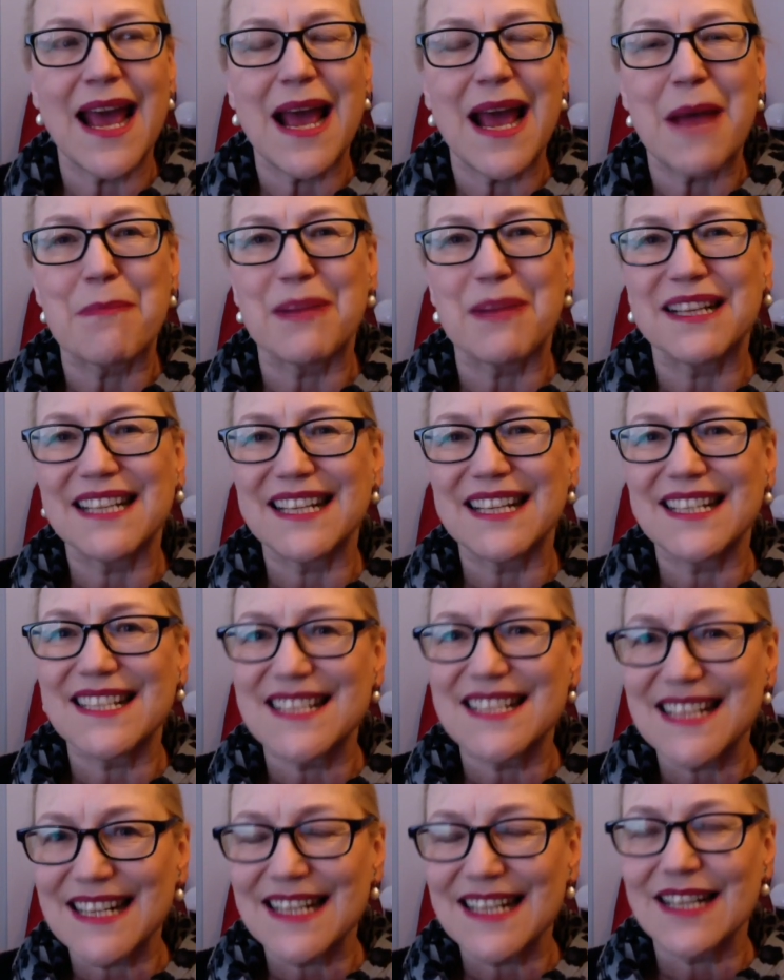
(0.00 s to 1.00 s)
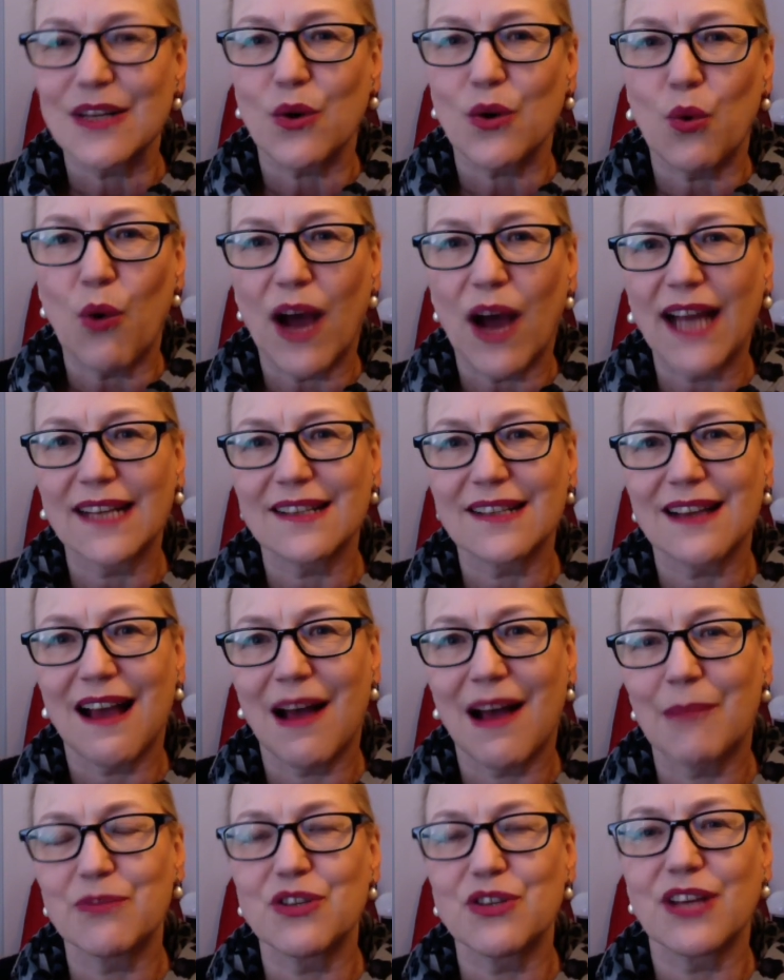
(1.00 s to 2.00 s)
But it didn't quite
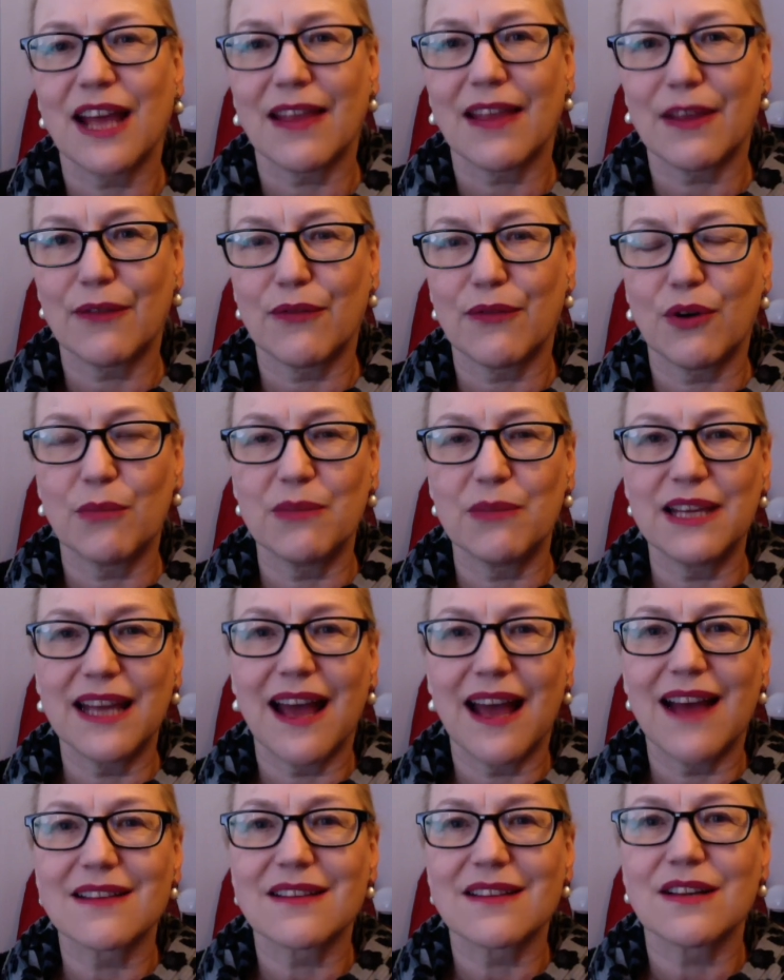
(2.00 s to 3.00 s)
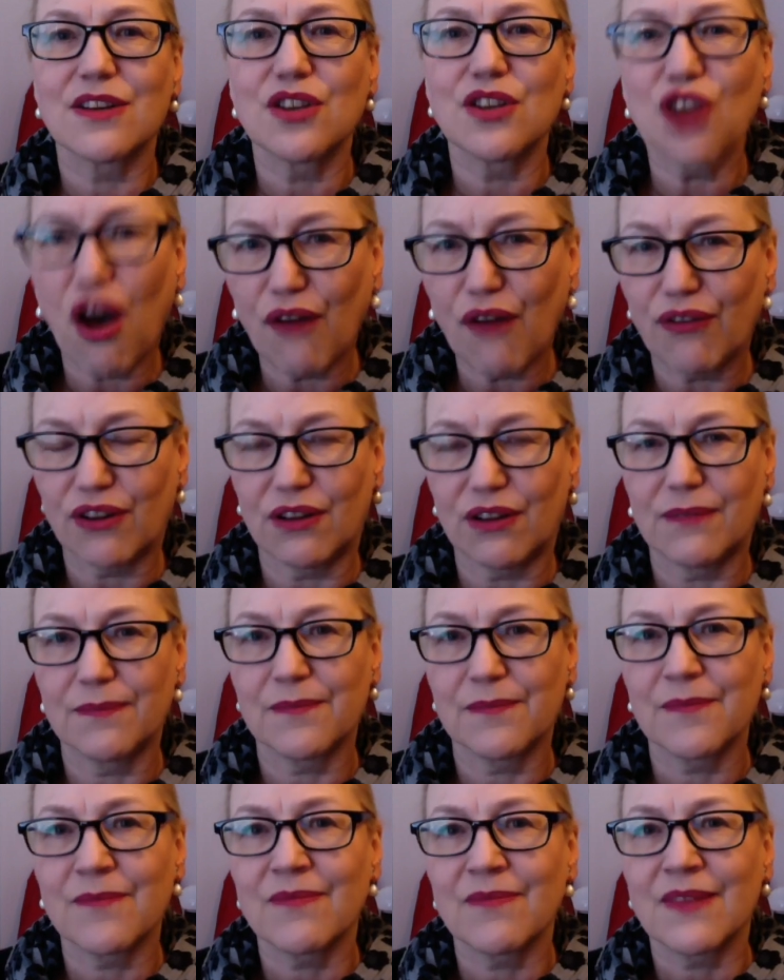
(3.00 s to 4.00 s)
come together for me as a novel.
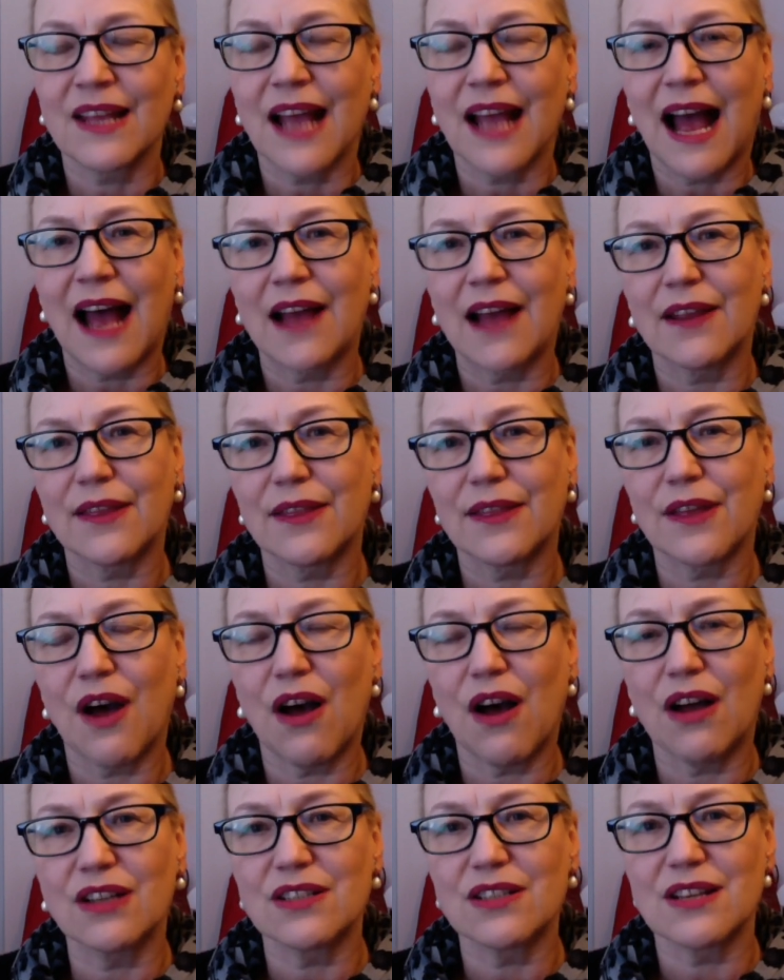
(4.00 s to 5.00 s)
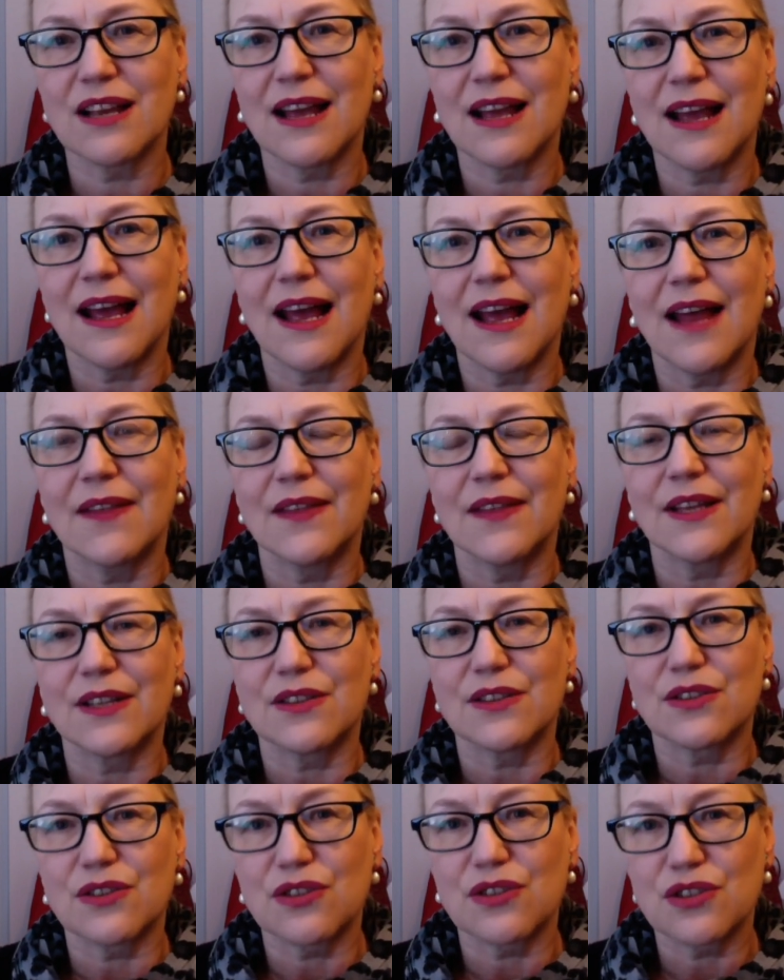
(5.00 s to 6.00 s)
I thought the
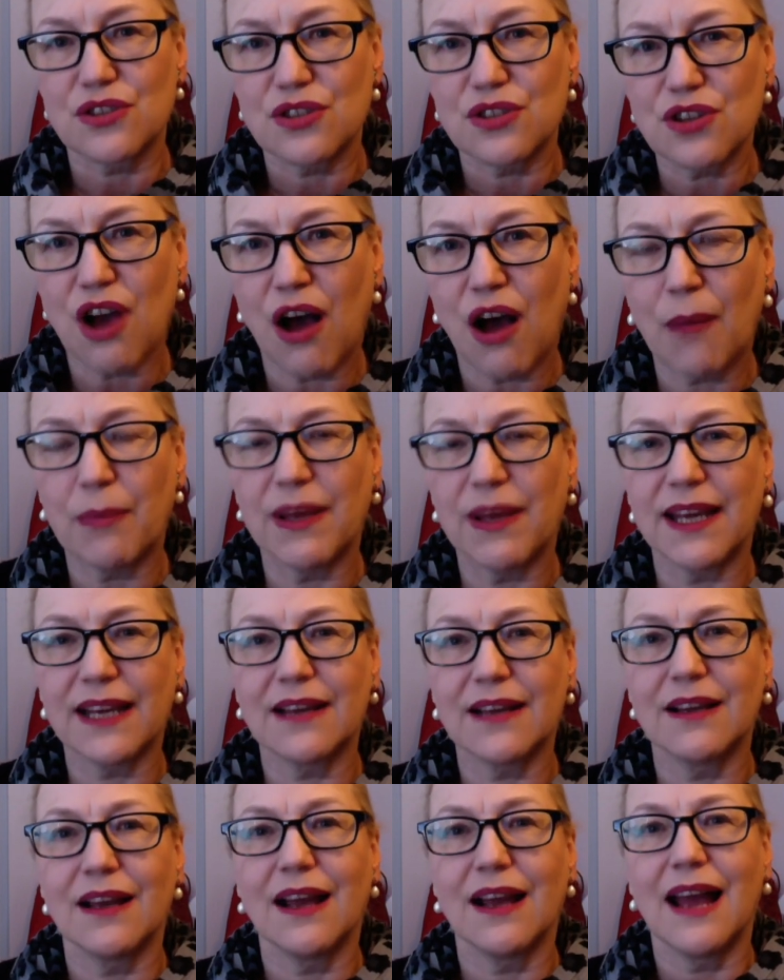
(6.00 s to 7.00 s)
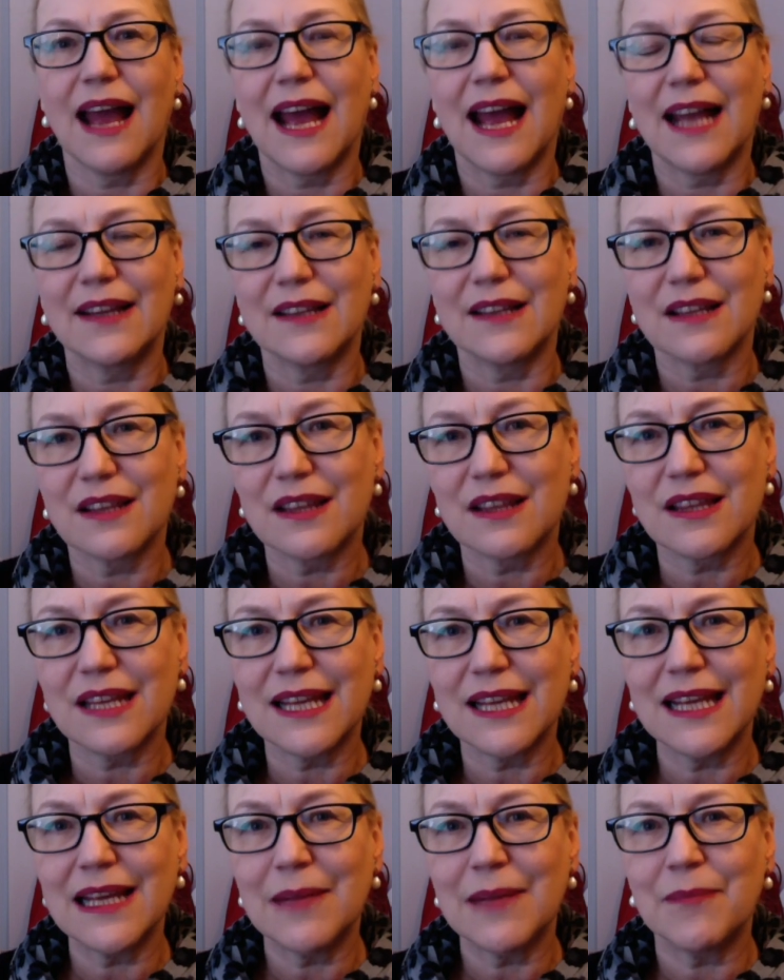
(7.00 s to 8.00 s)
topic and the
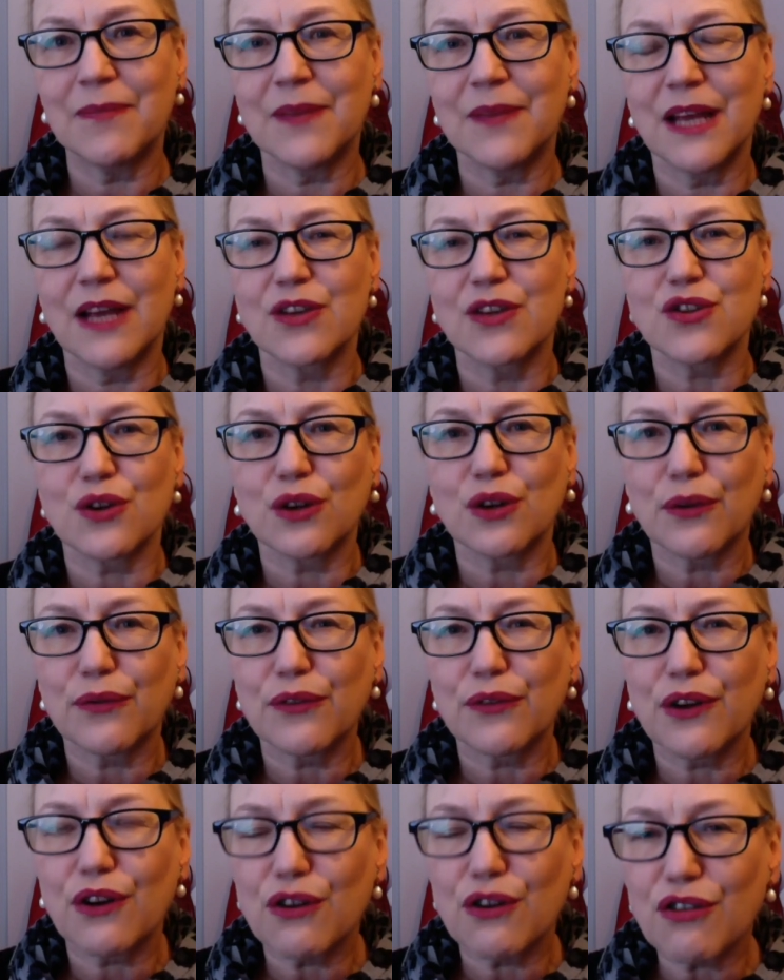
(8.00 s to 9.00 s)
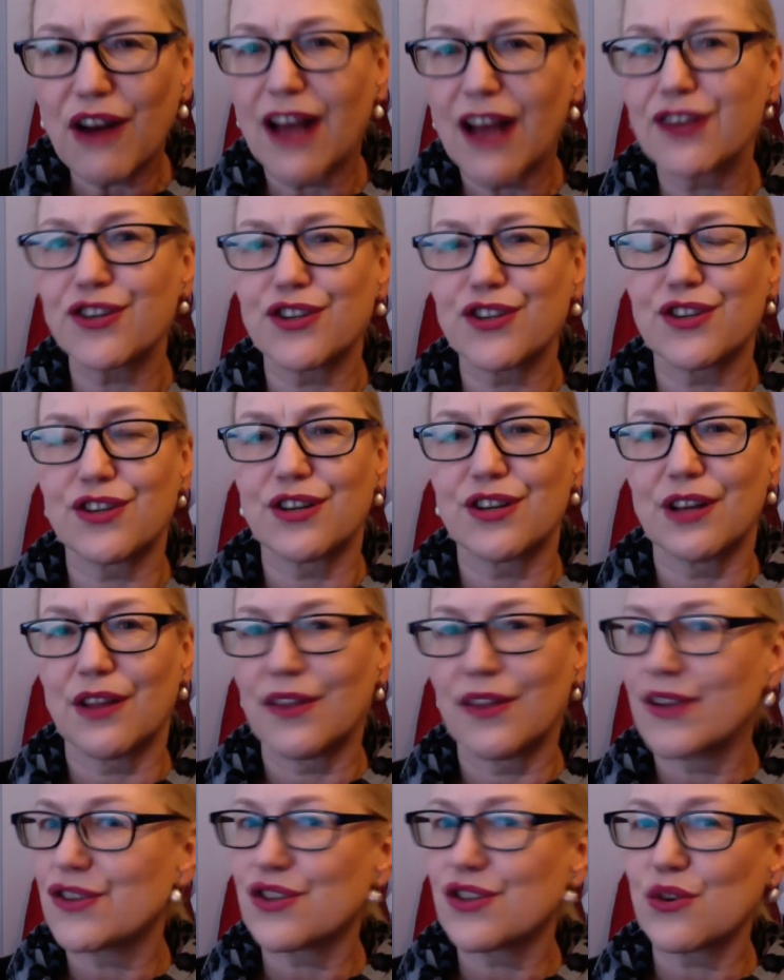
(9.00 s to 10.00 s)
theme sort of crushed
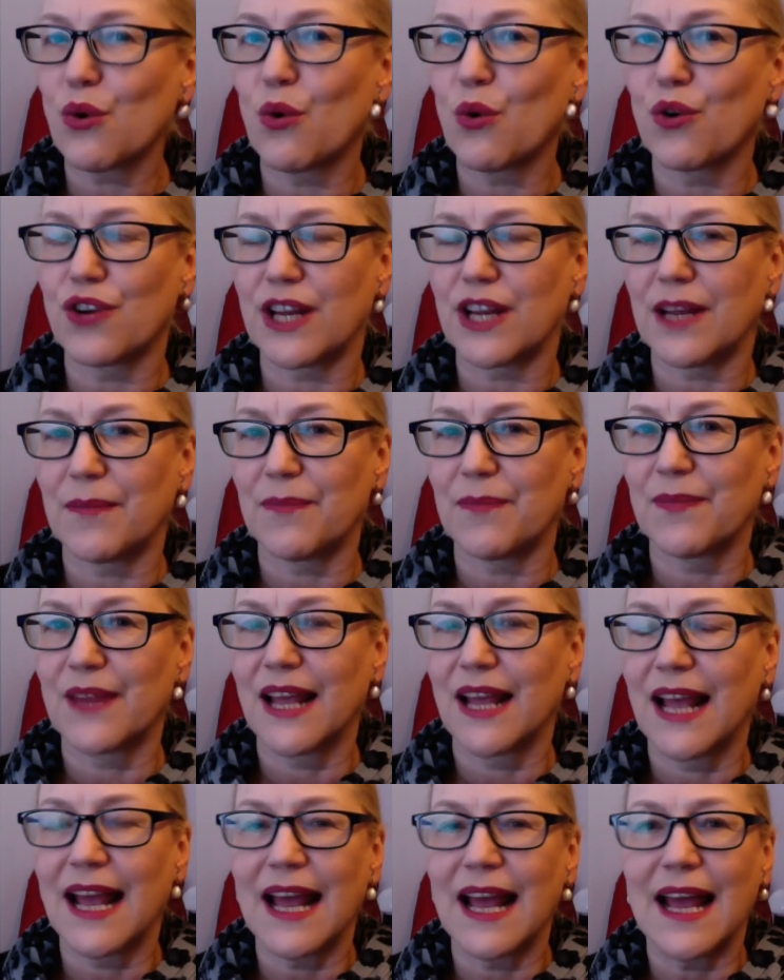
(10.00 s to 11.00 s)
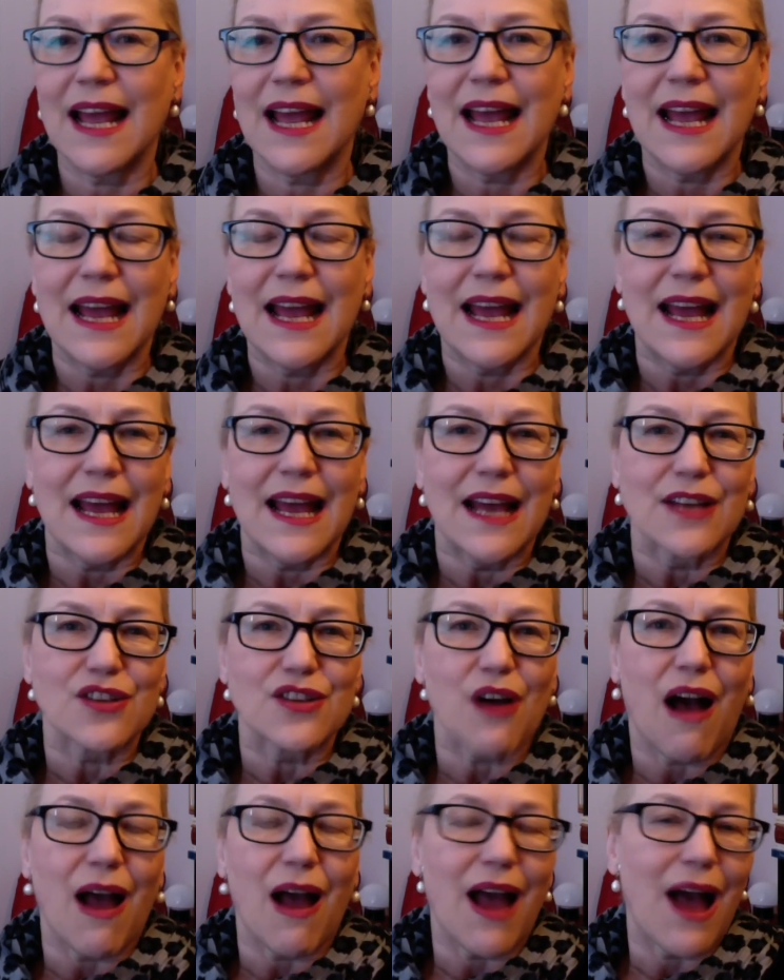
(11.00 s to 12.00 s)
the story. So
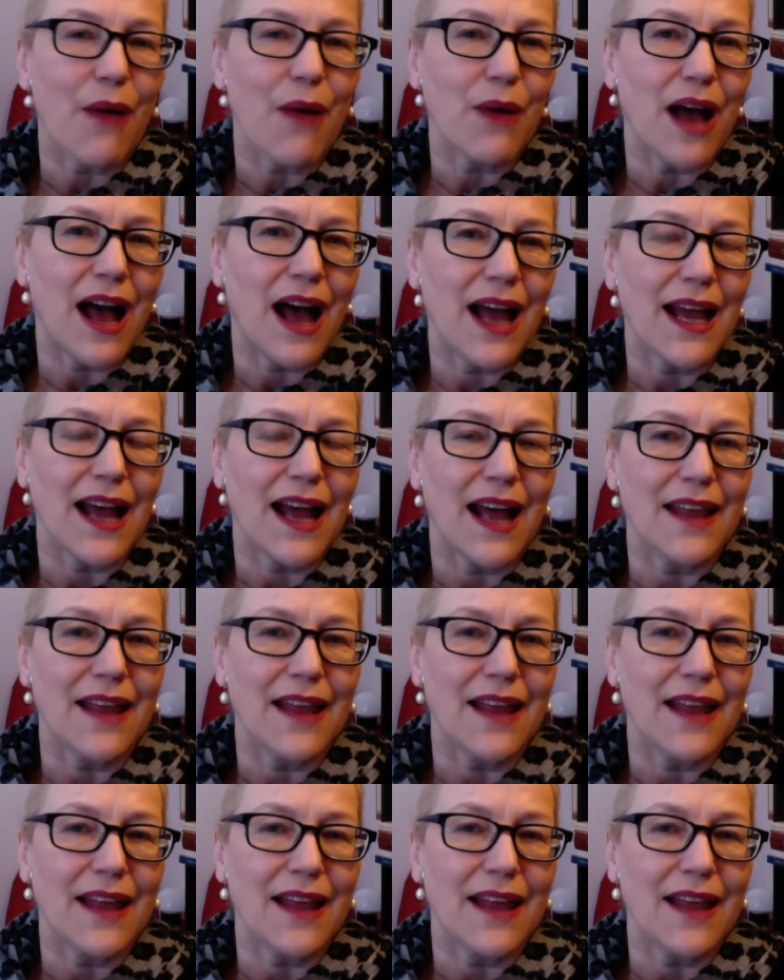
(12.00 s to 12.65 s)
I, I, I